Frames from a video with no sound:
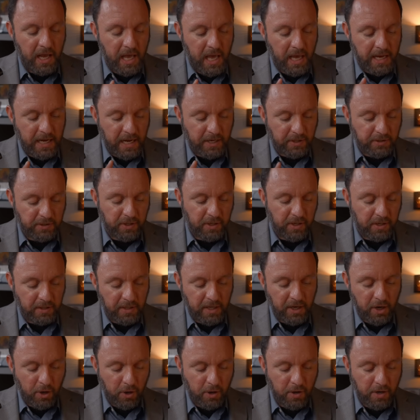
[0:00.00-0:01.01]
and I
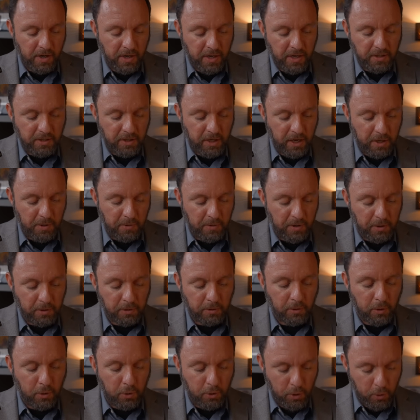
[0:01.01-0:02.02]
suddenly heard an
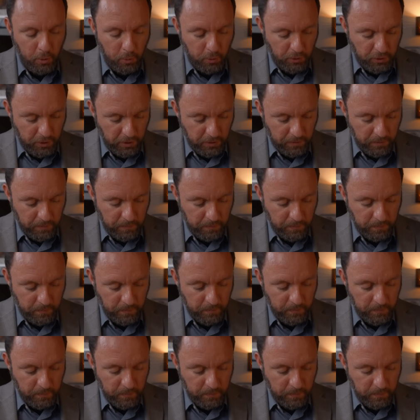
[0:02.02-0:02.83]
interior locution.